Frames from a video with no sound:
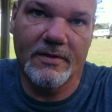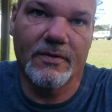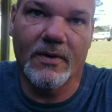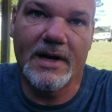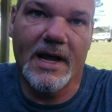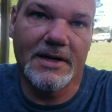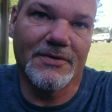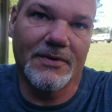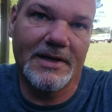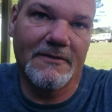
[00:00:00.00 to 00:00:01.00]
four nights
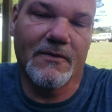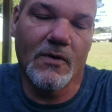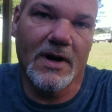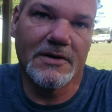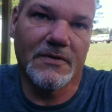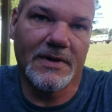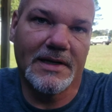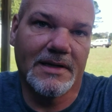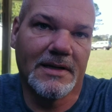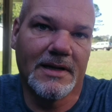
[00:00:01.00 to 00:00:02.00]
a
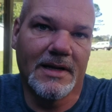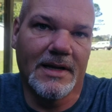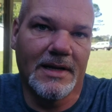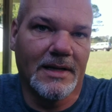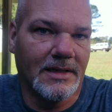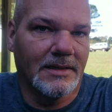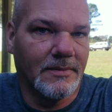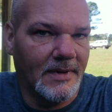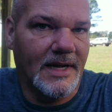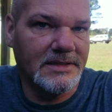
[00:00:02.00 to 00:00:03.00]
week.
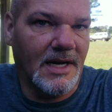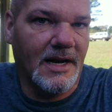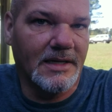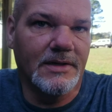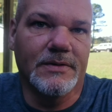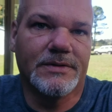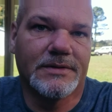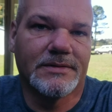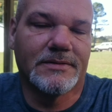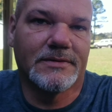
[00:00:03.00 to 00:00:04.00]
That's a lot of use
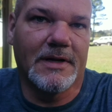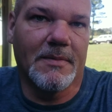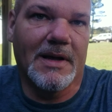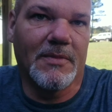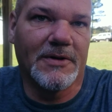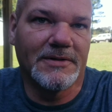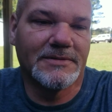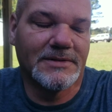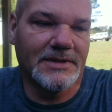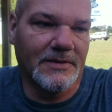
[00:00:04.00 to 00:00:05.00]
in my book.
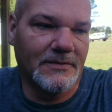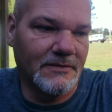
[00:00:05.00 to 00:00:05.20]
So,